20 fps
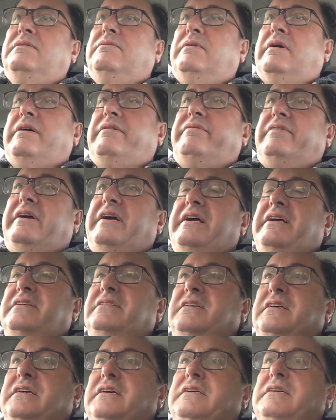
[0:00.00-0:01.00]
whatever it
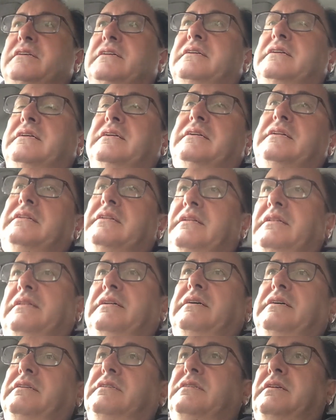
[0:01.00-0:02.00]
is.
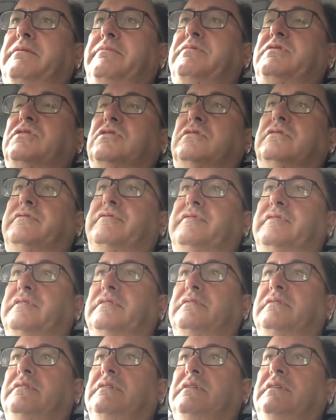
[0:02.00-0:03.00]
That's some sort
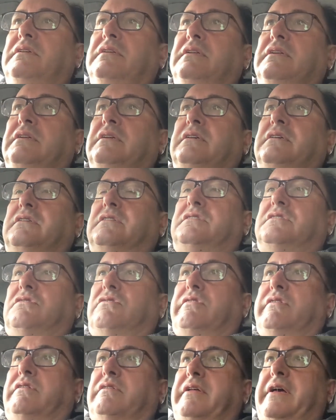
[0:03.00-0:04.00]
of
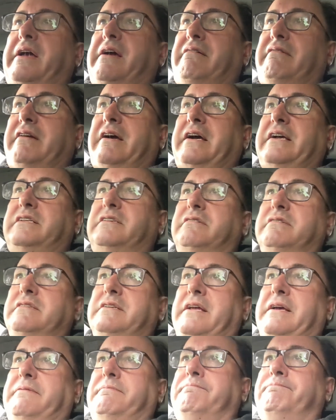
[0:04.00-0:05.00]
soil aerator,
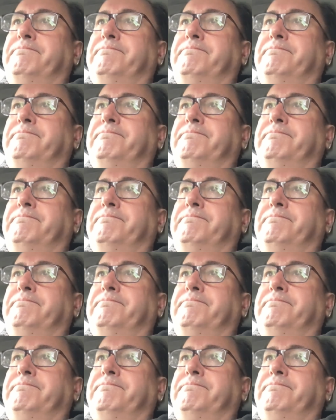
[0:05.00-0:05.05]
isn't